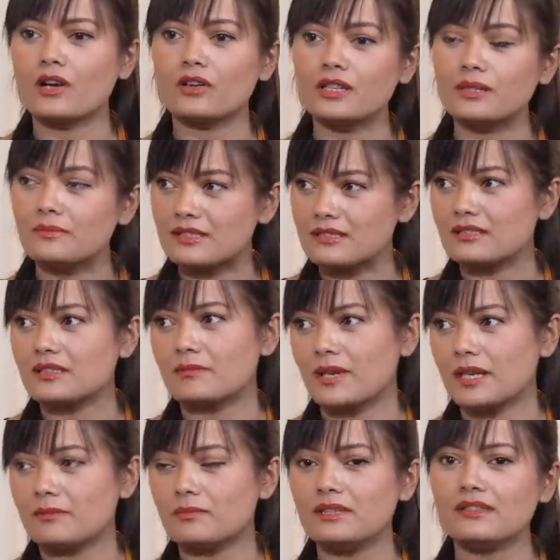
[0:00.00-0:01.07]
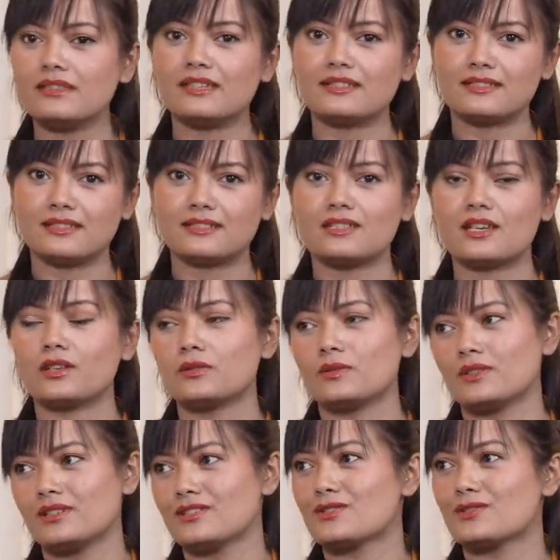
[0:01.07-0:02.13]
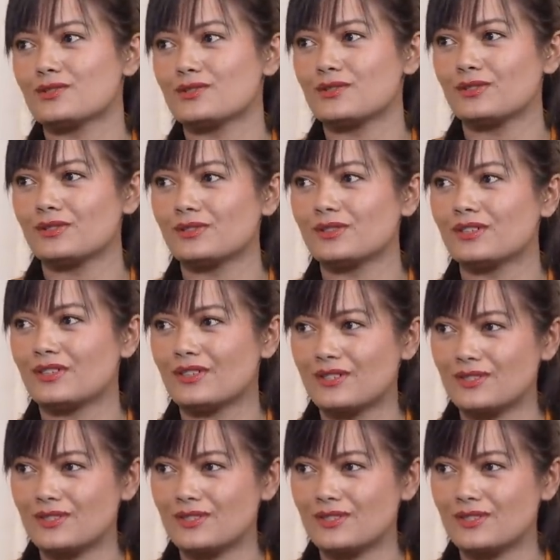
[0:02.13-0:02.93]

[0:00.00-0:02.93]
matter how limited it might be, they stay genuine and true to you.